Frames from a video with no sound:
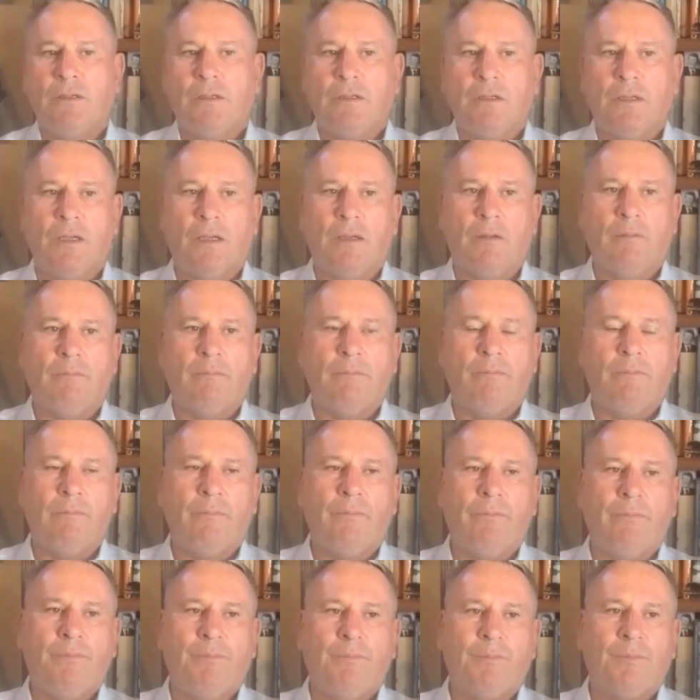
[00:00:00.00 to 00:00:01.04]
Um,
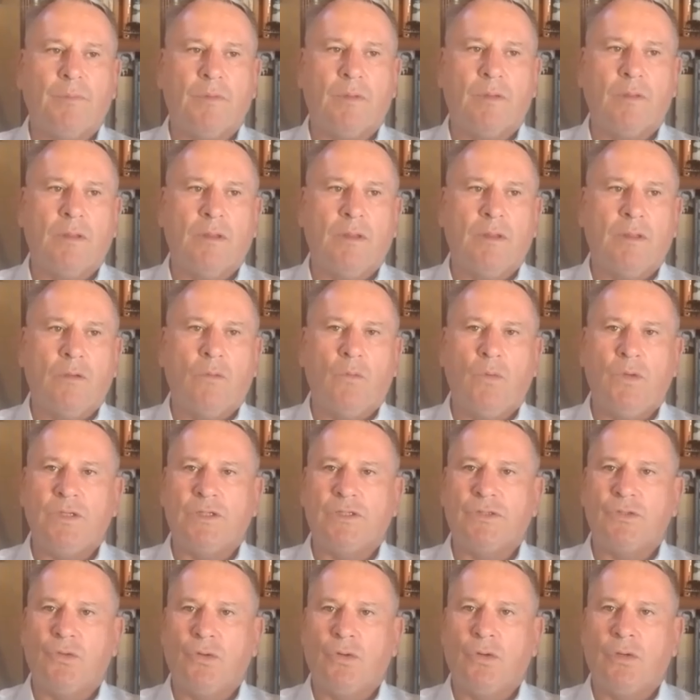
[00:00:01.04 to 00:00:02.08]
we
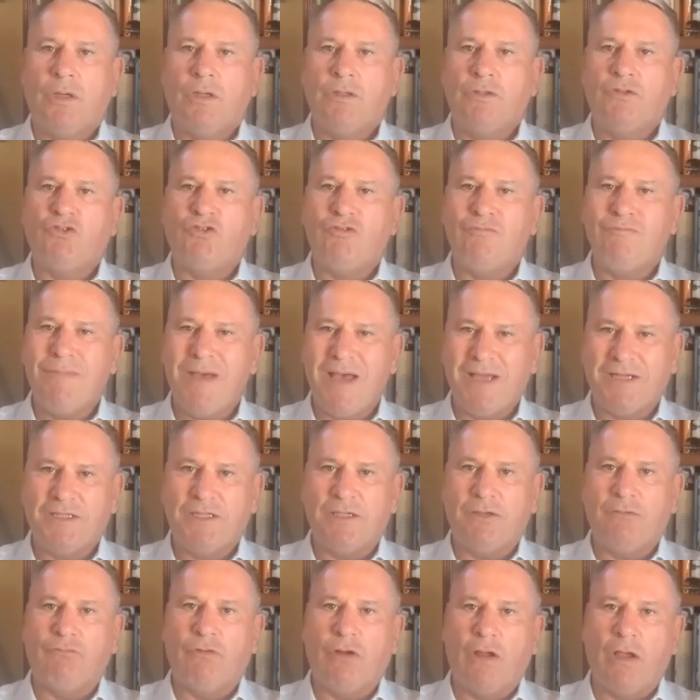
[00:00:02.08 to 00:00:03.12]
saw a
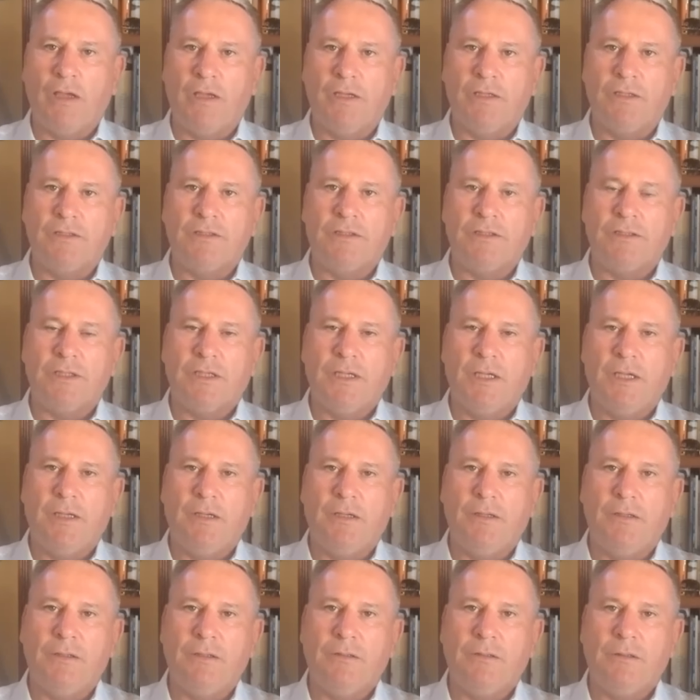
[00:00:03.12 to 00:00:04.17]
dramatic rise
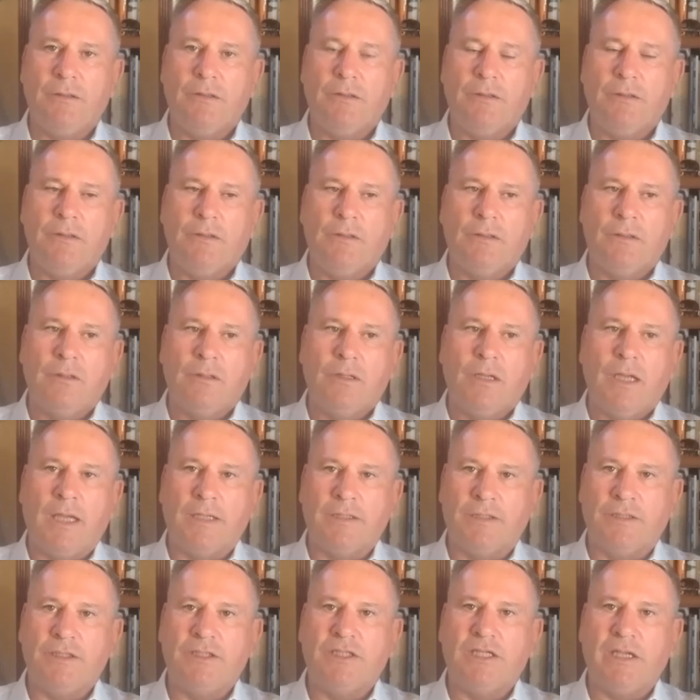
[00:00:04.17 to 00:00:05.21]
in
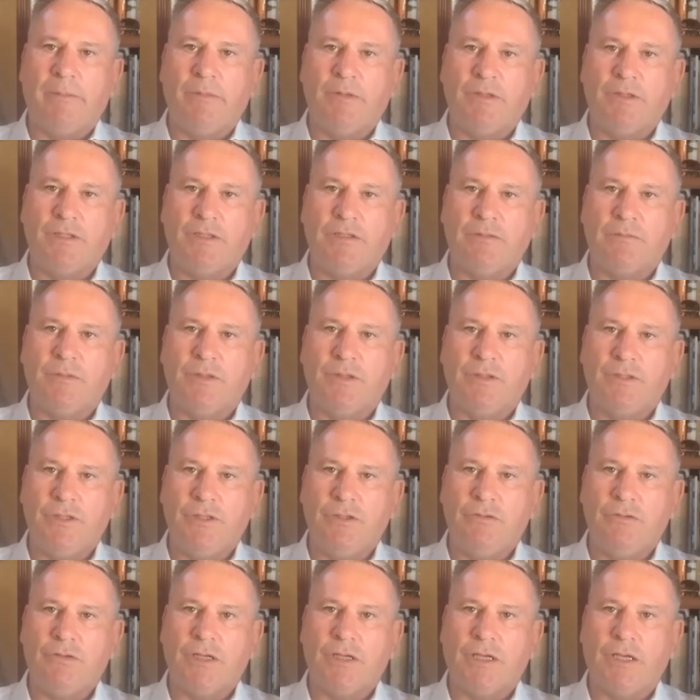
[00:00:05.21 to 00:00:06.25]
anti-Semitism in the
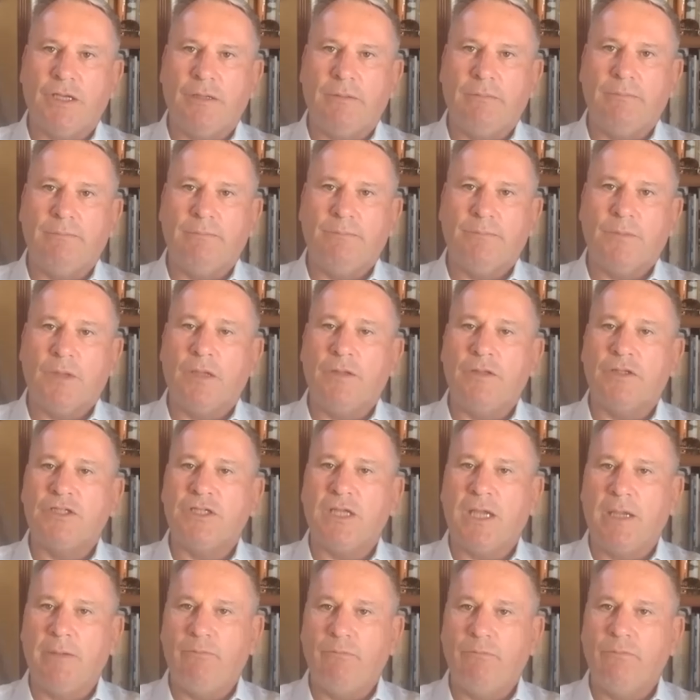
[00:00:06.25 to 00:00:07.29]
U K, and the
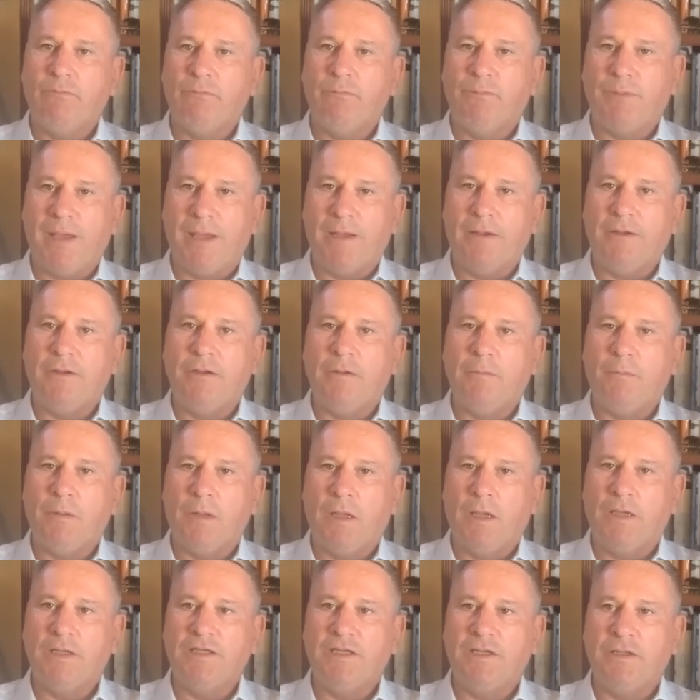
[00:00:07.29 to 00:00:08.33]
same pattern
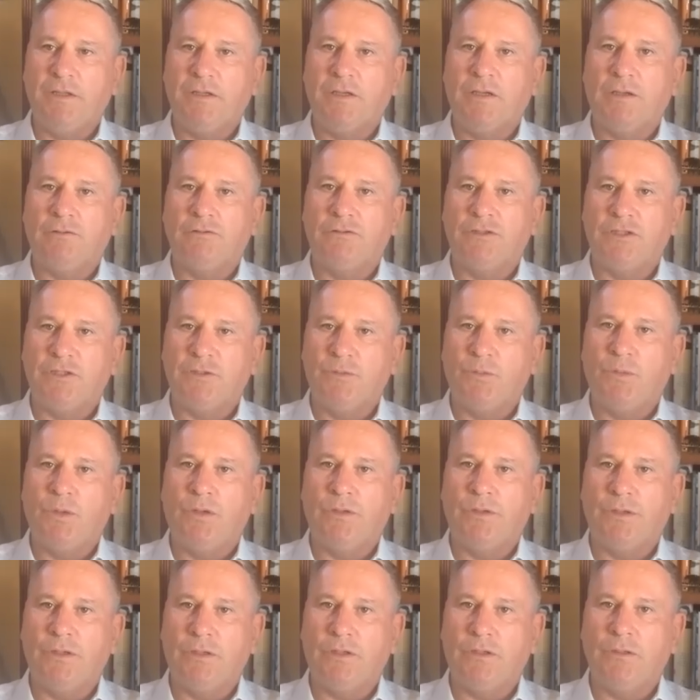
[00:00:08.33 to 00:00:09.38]
applied in other countries of the world,
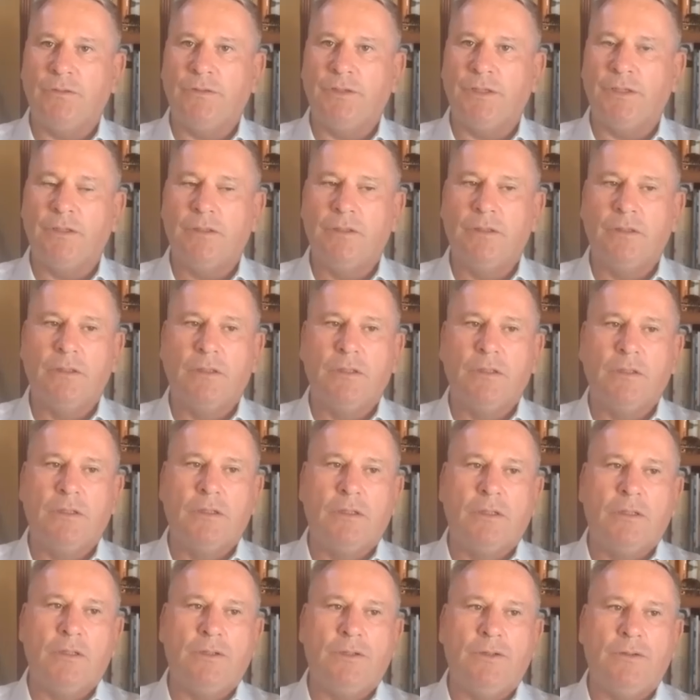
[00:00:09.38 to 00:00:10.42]
including
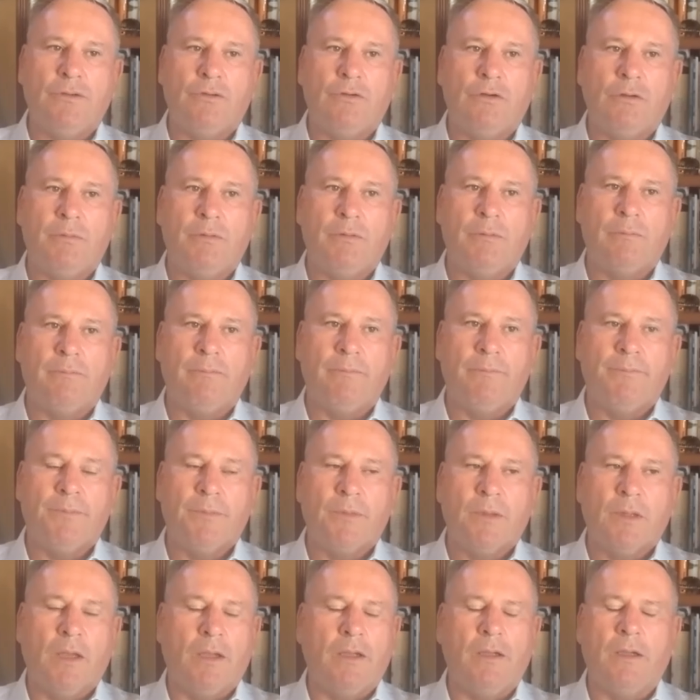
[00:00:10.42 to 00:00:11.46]
Europe.
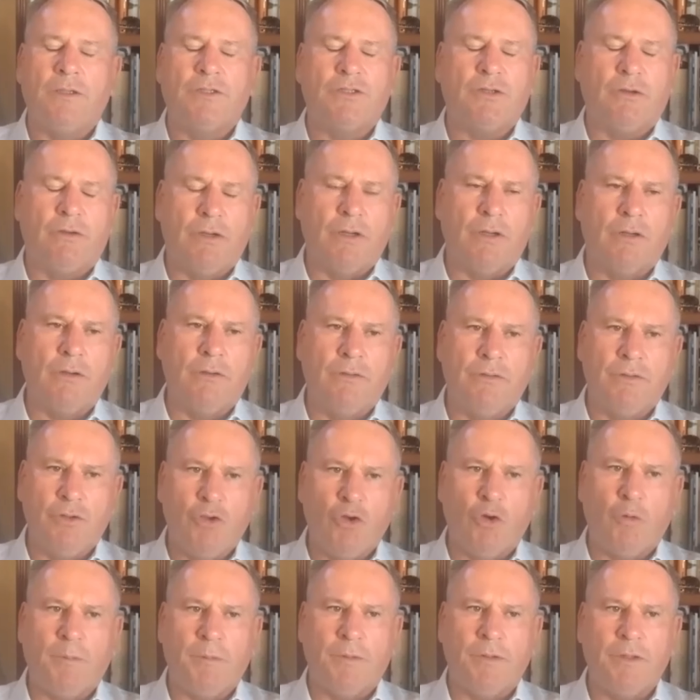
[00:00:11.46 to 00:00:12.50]
Sorry, including
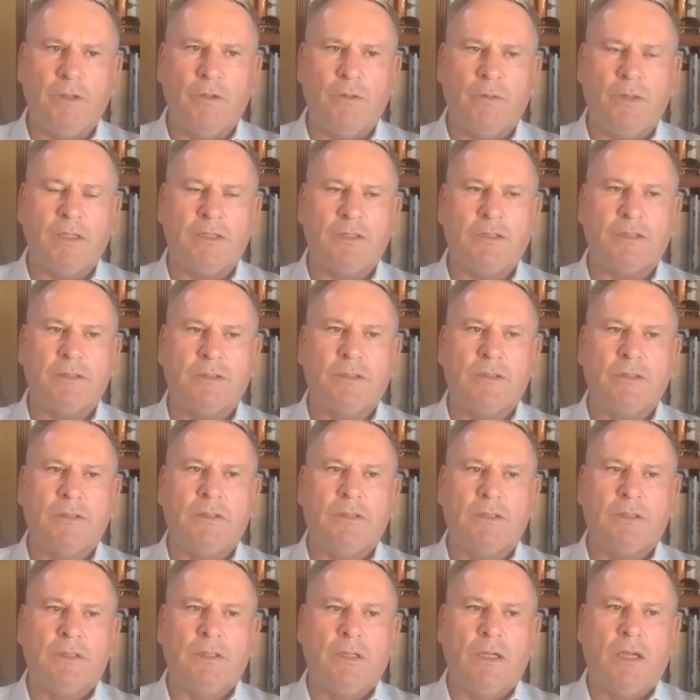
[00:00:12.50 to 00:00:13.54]
Europe and the U S,
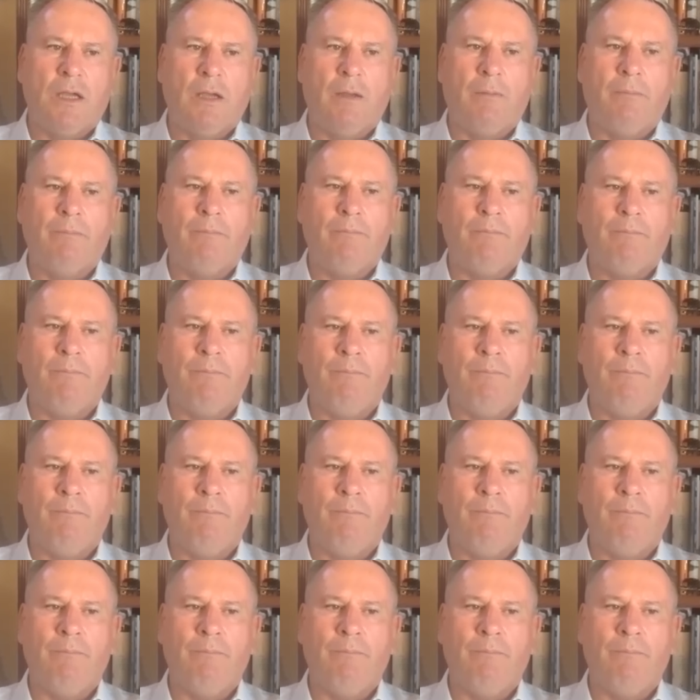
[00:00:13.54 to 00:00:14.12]
um,